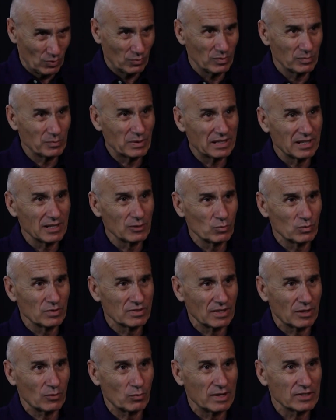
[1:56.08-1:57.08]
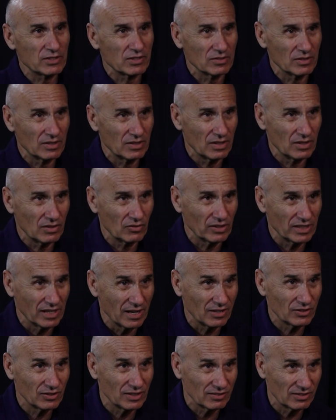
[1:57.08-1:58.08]
we will begin with the question
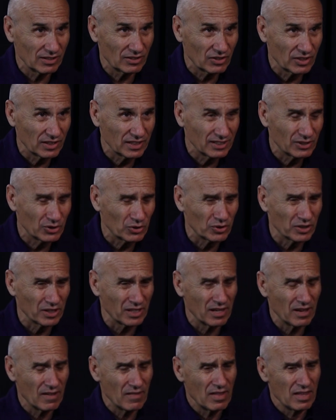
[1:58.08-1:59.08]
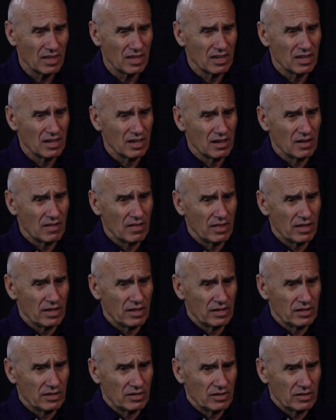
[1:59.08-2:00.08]
regarding the territory.
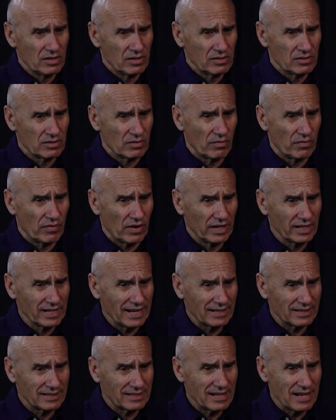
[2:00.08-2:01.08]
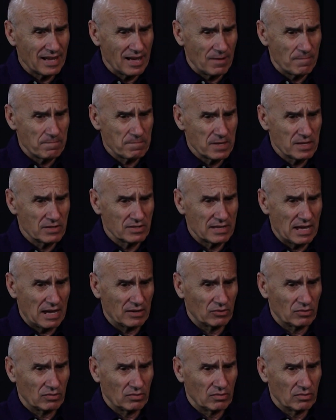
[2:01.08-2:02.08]
The very idea
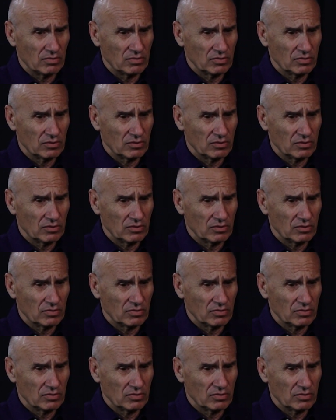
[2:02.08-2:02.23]
that